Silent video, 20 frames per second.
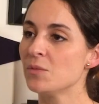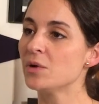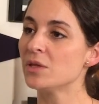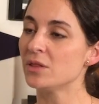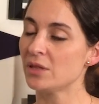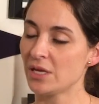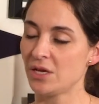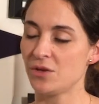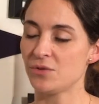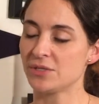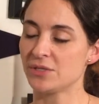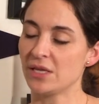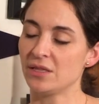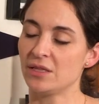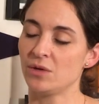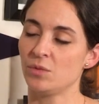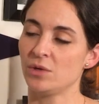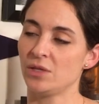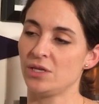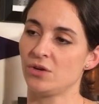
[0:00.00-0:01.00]
will like you said
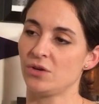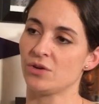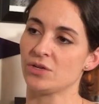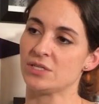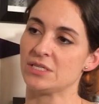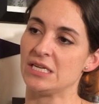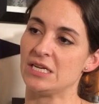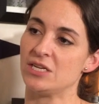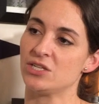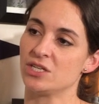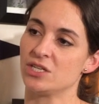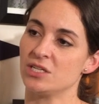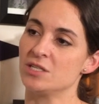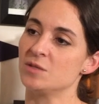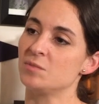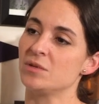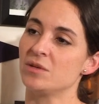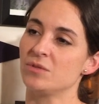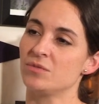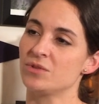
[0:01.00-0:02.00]
they will eat
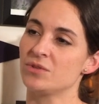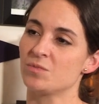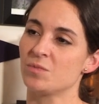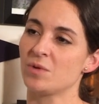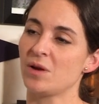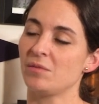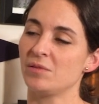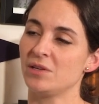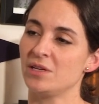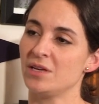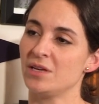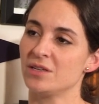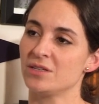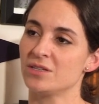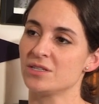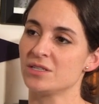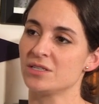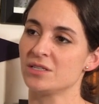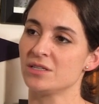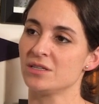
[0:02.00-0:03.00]
crustaceans but it was probably uh,
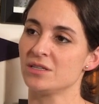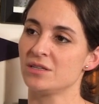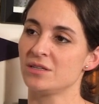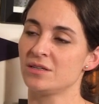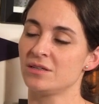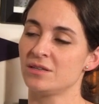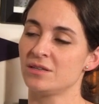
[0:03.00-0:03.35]
just a